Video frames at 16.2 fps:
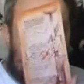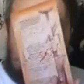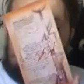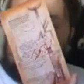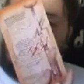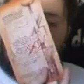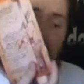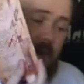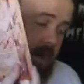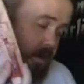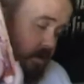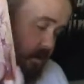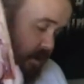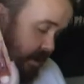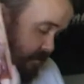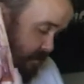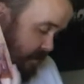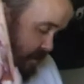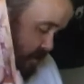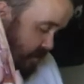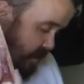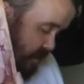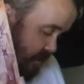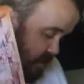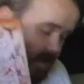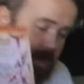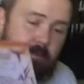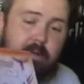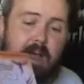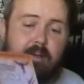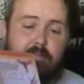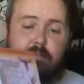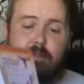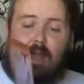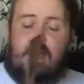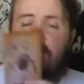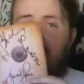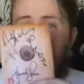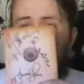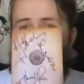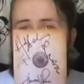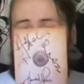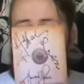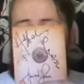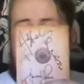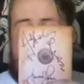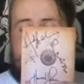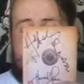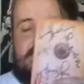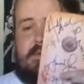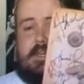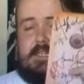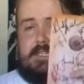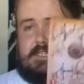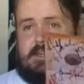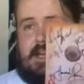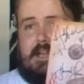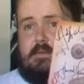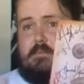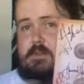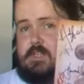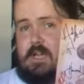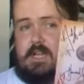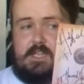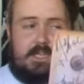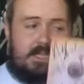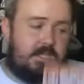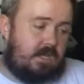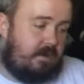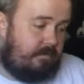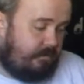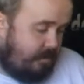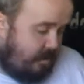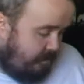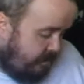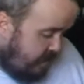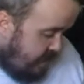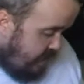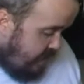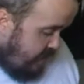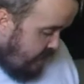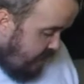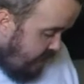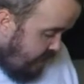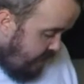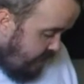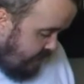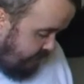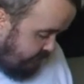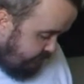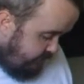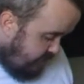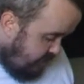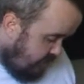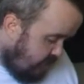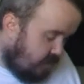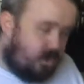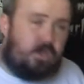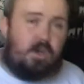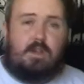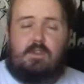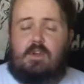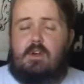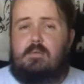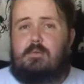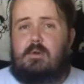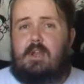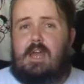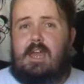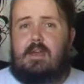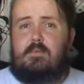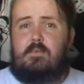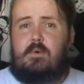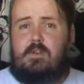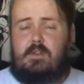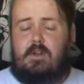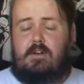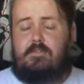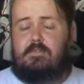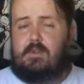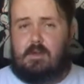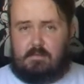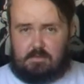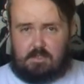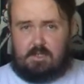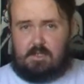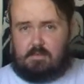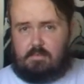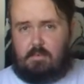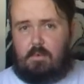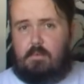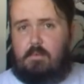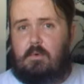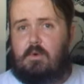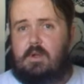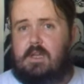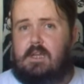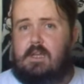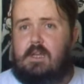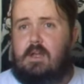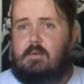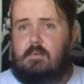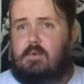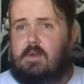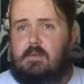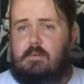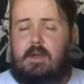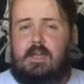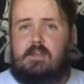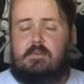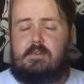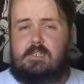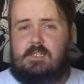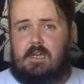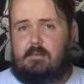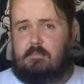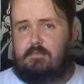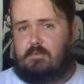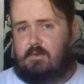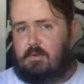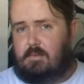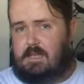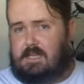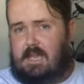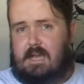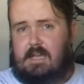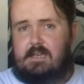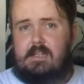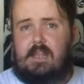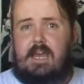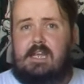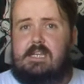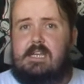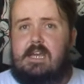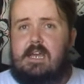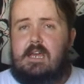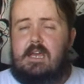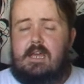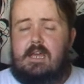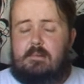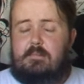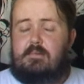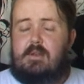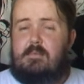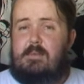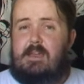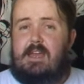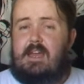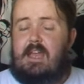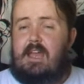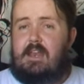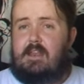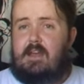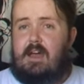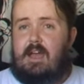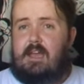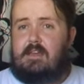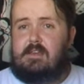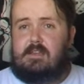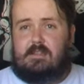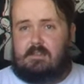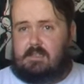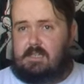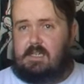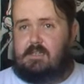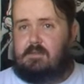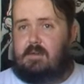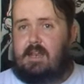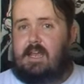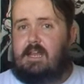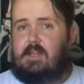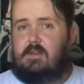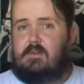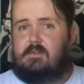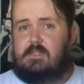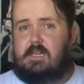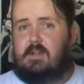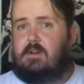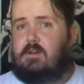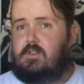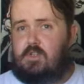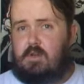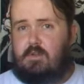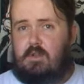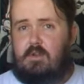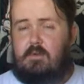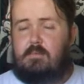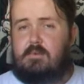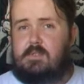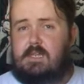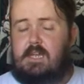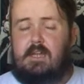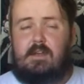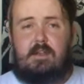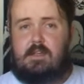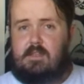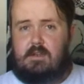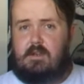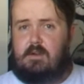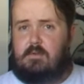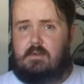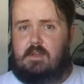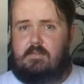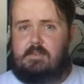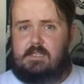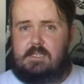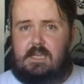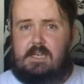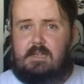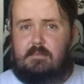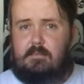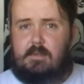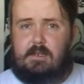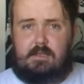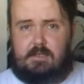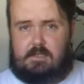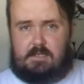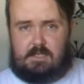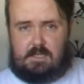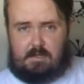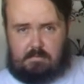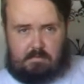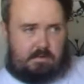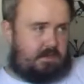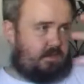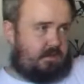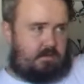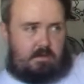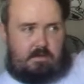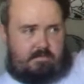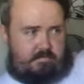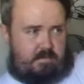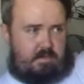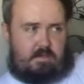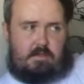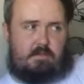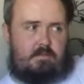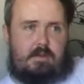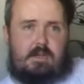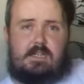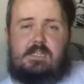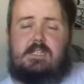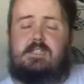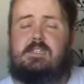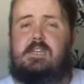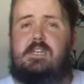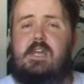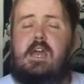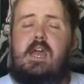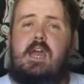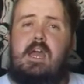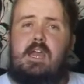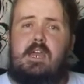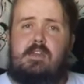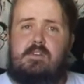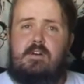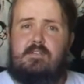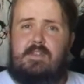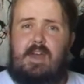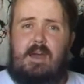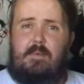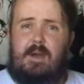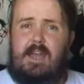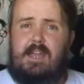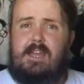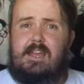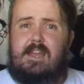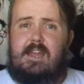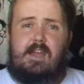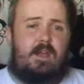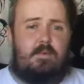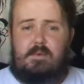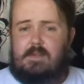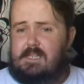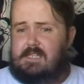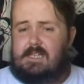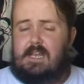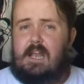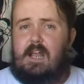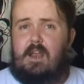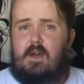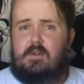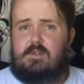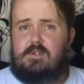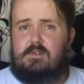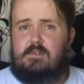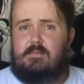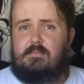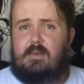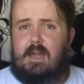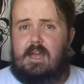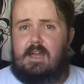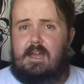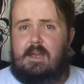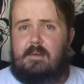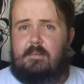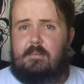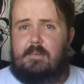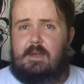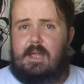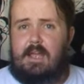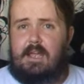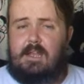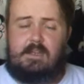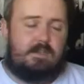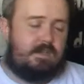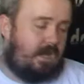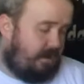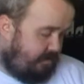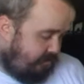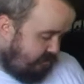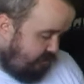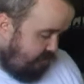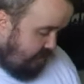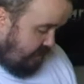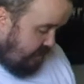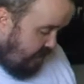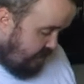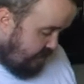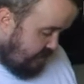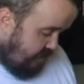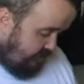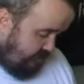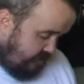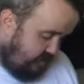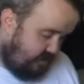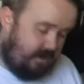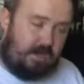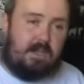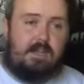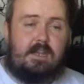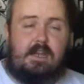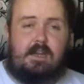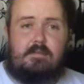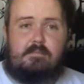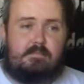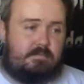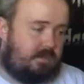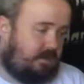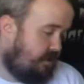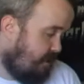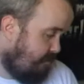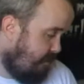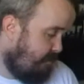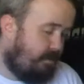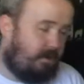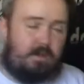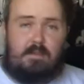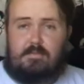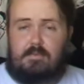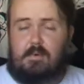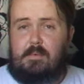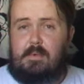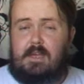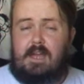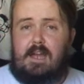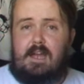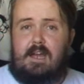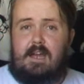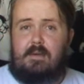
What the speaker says: Actually, is that how I got everything on here signed, apart from the Howard Shaw one? He was doing a signing, which I've just come from. John Noble had wandered off. He was just walking away, doing something before he went down to that premiere. And I said to a lady who said, oh, John Noble's here. And I said, oh, have you seen him? And she pointed off in the direction and said, he's off that way. Went and said hello to him, and yeah, he was really nice enough to sign my booklet for me.